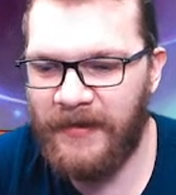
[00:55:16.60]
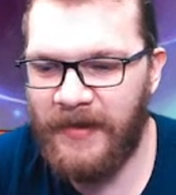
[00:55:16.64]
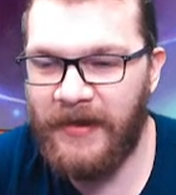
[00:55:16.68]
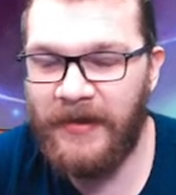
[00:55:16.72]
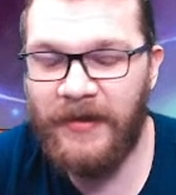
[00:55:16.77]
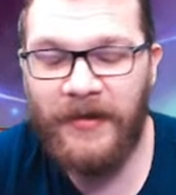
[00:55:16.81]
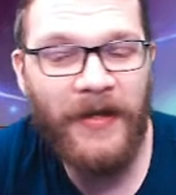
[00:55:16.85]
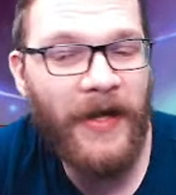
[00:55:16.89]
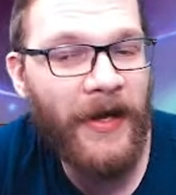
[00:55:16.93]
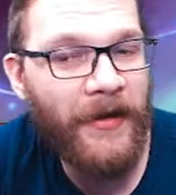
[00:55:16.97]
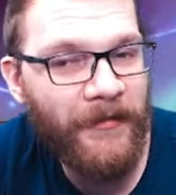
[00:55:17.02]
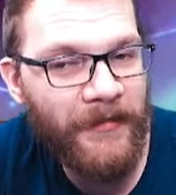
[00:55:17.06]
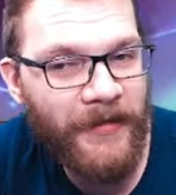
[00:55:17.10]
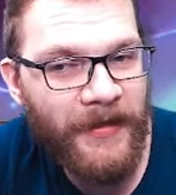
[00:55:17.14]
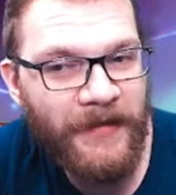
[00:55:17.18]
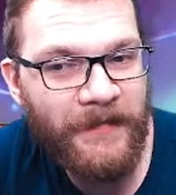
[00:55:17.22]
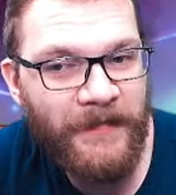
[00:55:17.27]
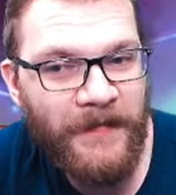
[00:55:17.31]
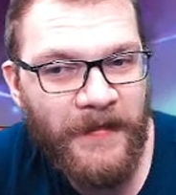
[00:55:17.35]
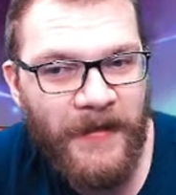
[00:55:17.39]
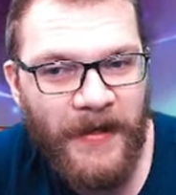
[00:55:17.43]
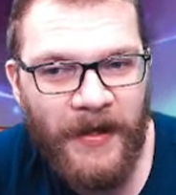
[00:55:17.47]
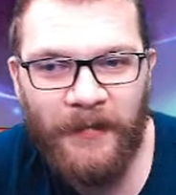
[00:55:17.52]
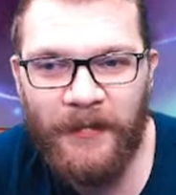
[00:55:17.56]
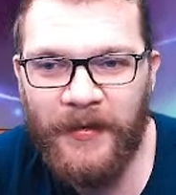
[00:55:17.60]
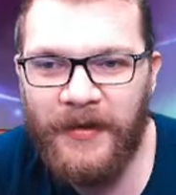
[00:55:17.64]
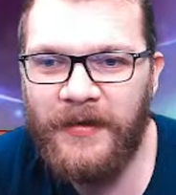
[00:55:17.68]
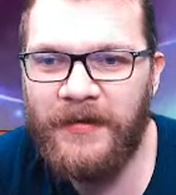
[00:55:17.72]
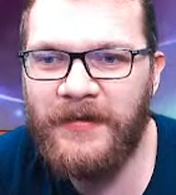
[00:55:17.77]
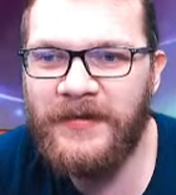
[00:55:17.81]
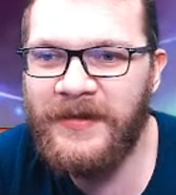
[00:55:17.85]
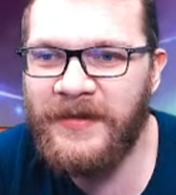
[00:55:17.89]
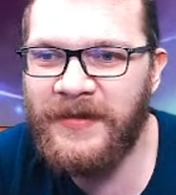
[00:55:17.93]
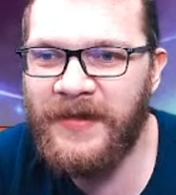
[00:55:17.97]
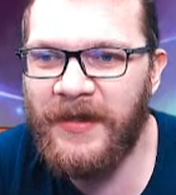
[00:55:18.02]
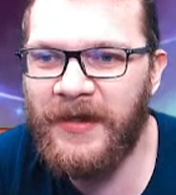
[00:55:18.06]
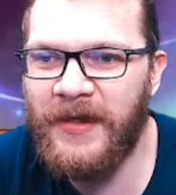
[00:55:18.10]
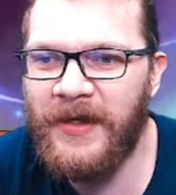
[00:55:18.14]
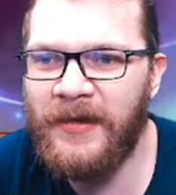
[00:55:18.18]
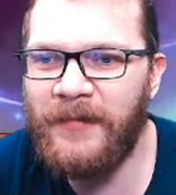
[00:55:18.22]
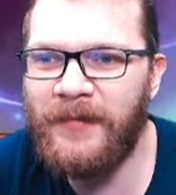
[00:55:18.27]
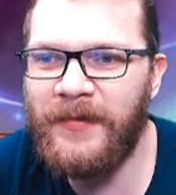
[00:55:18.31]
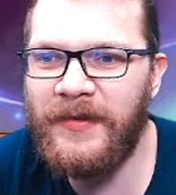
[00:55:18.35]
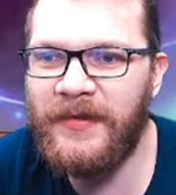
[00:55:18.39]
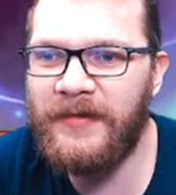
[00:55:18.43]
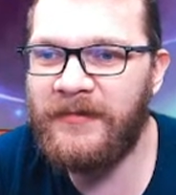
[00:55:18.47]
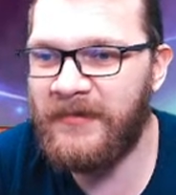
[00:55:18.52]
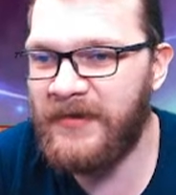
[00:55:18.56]
and how if you have been using the
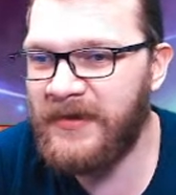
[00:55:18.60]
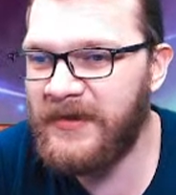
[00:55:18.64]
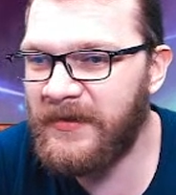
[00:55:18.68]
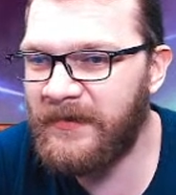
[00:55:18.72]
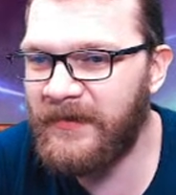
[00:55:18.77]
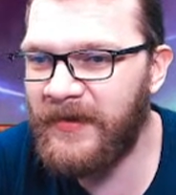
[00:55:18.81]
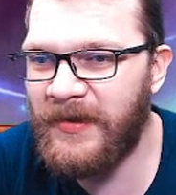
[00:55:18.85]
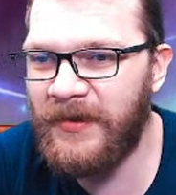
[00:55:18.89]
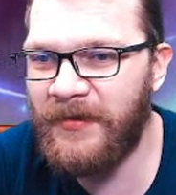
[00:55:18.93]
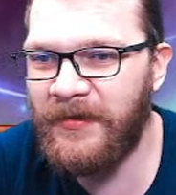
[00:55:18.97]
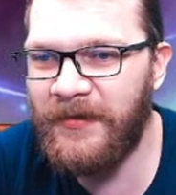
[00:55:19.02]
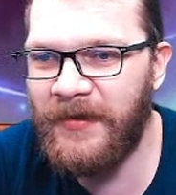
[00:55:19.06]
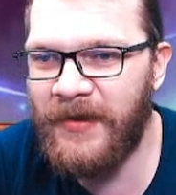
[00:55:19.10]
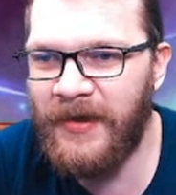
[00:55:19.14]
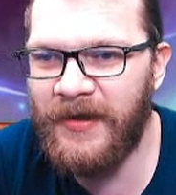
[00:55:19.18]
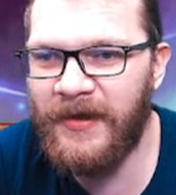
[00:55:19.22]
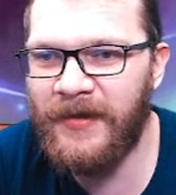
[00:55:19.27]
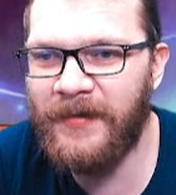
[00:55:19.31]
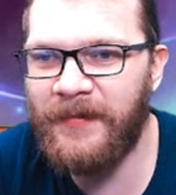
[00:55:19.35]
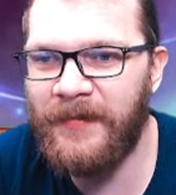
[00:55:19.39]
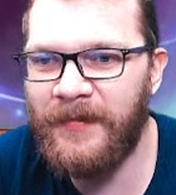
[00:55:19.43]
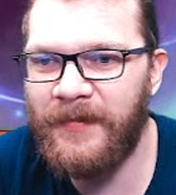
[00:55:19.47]
Kingpin, it's a very good ranker.